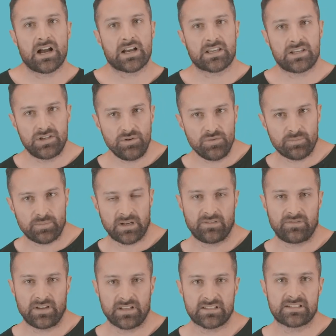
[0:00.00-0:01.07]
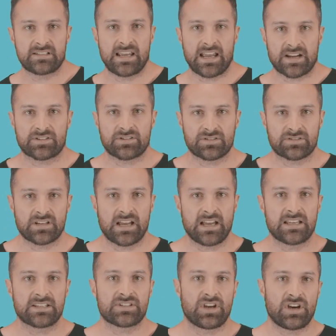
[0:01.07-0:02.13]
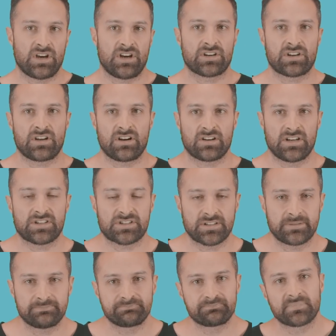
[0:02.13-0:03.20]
acute benefits to exercise on cognition.